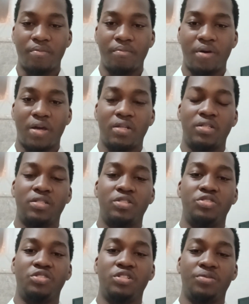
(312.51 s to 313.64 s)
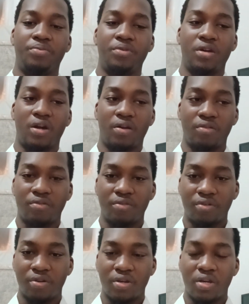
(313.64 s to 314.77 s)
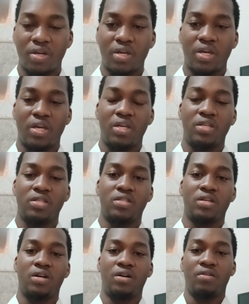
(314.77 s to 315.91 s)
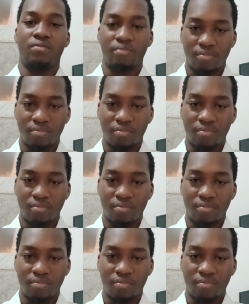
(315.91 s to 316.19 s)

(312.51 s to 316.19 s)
by the GDPR is the